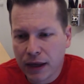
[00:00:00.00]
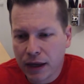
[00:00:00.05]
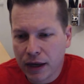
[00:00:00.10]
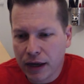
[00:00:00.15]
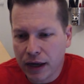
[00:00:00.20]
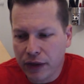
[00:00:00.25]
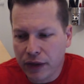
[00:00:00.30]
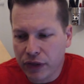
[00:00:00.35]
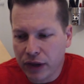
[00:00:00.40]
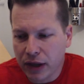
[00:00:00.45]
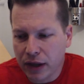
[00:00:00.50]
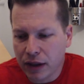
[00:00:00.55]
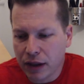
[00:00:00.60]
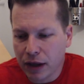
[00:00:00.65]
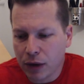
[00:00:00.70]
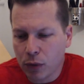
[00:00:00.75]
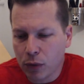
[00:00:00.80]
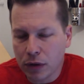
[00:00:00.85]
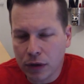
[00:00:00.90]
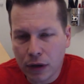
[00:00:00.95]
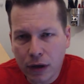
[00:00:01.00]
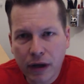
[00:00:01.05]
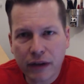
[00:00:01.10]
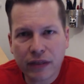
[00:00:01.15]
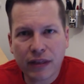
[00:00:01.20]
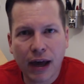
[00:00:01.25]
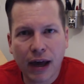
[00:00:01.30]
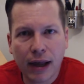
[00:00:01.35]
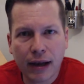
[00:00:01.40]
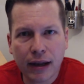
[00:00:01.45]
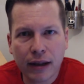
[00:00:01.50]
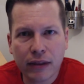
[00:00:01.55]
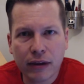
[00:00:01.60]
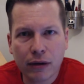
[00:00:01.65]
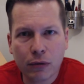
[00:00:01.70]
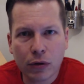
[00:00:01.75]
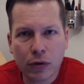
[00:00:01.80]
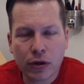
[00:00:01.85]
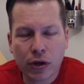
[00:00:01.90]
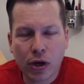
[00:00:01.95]
And then they will look at that and
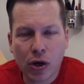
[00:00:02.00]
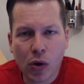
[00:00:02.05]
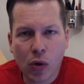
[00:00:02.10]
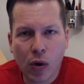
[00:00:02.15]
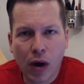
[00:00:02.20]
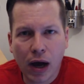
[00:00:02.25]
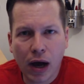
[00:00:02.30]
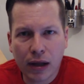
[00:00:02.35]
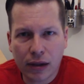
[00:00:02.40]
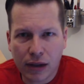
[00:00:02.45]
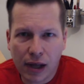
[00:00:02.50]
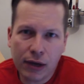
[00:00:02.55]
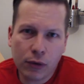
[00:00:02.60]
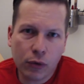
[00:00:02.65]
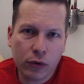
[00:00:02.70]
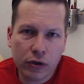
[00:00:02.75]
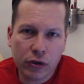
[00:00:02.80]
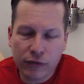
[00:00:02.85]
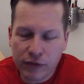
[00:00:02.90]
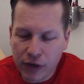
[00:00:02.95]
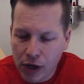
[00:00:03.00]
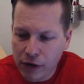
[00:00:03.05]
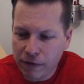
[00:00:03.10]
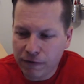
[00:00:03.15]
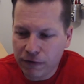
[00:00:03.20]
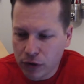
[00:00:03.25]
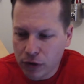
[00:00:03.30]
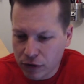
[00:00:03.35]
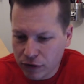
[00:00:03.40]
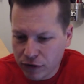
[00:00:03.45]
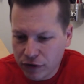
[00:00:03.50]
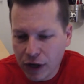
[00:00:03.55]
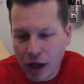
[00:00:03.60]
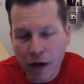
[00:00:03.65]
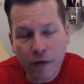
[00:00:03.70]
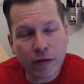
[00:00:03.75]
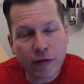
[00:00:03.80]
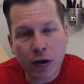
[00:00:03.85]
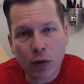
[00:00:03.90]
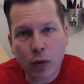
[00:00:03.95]
they will go, I like what you've done for
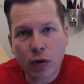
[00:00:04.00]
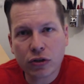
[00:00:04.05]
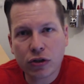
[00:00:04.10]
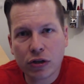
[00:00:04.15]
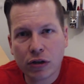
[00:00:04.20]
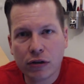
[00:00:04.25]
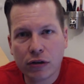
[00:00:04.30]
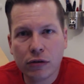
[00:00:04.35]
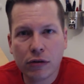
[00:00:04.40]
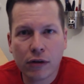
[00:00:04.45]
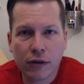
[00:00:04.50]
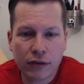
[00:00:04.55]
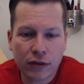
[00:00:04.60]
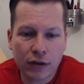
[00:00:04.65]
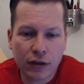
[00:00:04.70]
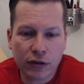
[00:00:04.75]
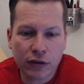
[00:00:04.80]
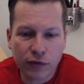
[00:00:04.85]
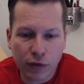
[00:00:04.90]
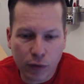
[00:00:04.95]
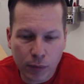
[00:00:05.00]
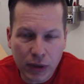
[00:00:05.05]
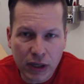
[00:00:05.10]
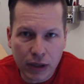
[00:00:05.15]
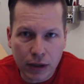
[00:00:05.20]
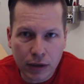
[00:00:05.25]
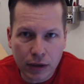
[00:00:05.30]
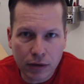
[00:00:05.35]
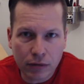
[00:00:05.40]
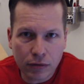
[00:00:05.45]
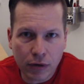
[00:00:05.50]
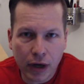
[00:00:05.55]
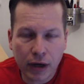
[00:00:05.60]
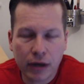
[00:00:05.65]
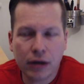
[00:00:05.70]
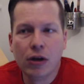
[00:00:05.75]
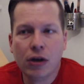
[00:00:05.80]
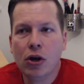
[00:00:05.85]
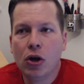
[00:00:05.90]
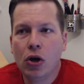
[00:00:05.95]
yourself, and I want you to do those things for me,
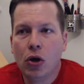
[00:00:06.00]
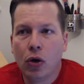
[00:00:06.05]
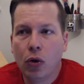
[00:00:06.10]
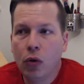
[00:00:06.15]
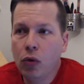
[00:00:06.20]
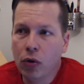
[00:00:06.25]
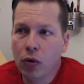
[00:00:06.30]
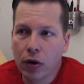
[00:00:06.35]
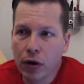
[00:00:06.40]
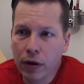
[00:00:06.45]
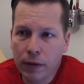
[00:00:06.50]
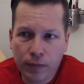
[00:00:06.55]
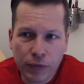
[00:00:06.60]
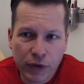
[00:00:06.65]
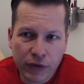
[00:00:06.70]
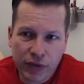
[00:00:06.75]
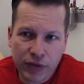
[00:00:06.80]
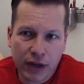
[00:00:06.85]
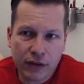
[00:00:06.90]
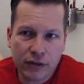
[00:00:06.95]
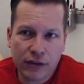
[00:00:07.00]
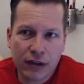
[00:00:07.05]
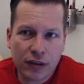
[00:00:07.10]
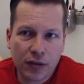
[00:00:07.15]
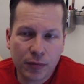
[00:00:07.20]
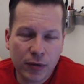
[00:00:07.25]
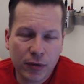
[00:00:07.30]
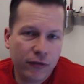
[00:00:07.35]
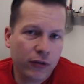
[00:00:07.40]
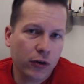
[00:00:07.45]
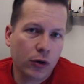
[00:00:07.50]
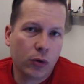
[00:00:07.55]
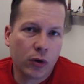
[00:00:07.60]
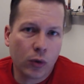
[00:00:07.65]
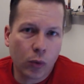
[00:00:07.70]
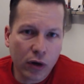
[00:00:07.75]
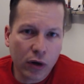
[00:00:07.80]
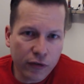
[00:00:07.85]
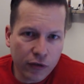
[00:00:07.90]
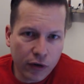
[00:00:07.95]
right? Or if you don't want
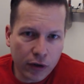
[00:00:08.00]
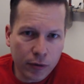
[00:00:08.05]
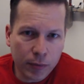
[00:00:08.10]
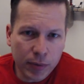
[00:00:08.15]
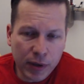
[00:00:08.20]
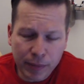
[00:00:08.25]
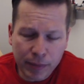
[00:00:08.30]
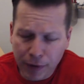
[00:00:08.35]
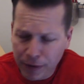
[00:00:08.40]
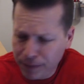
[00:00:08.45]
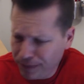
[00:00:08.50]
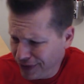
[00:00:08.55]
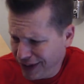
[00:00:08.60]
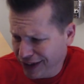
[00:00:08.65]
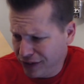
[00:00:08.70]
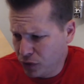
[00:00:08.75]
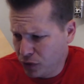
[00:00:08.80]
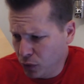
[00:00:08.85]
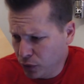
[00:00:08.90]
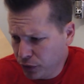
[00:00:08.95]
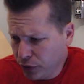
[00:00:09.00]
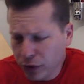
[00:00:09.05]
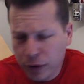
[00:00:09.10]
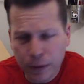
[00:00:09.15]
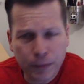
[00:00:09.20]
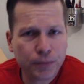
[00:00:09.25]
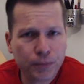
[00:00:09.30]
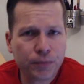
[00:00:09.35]
to work for other people, that's cool too.